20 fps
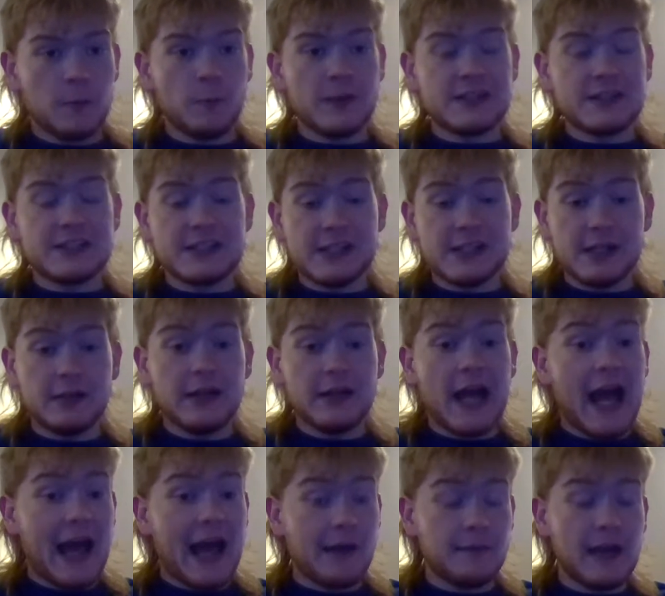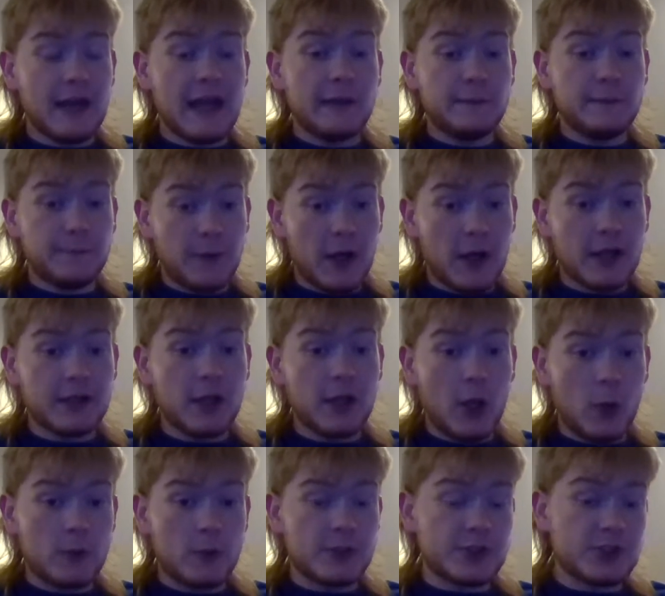we still have a fun
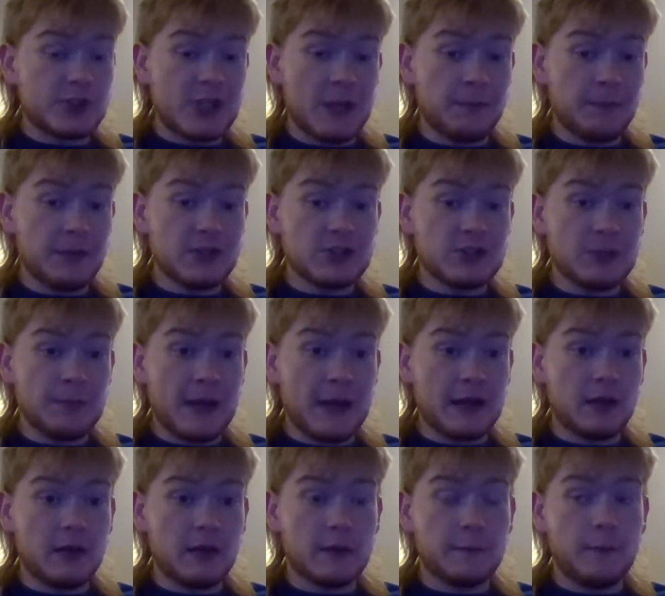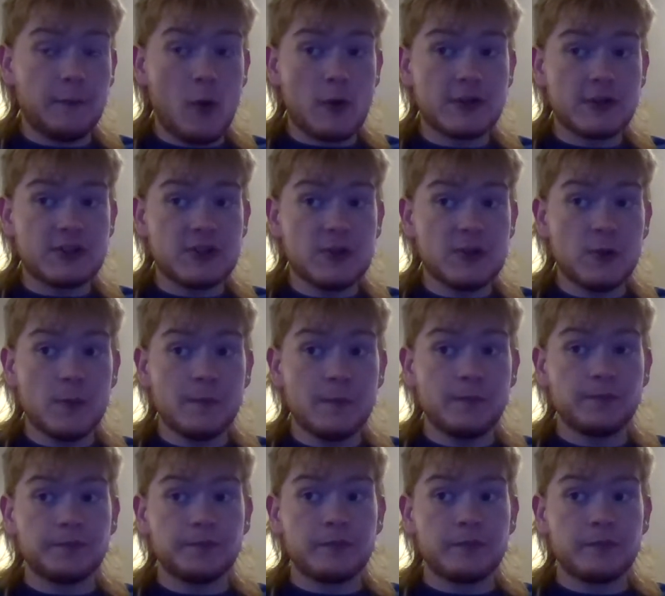Owners' Championship battle to look forward to.